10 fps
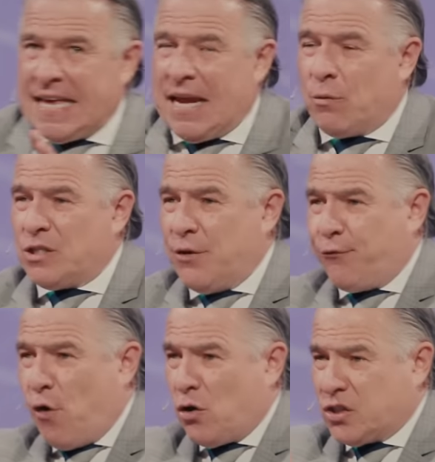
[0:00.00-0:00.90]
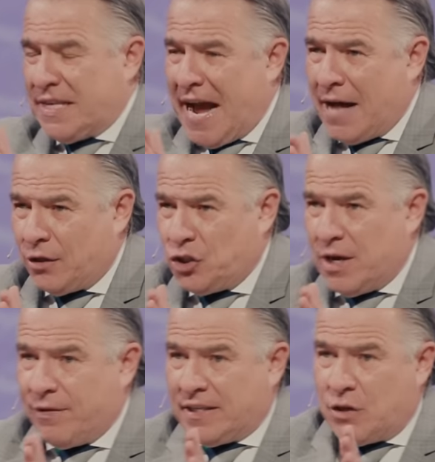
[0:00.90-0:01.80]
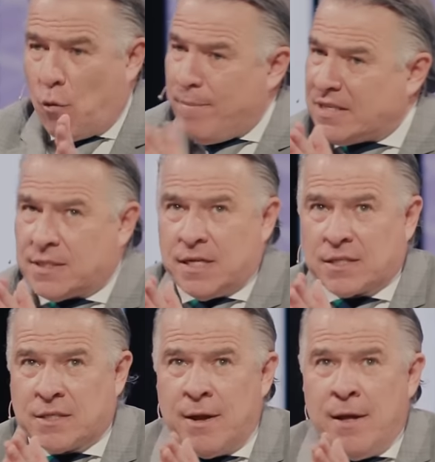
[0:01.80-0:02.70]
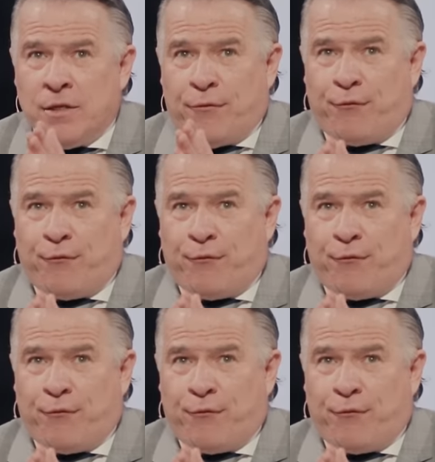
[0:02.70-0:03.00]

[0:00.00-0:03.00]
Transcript: here is the false theology of it. Don't miss this. The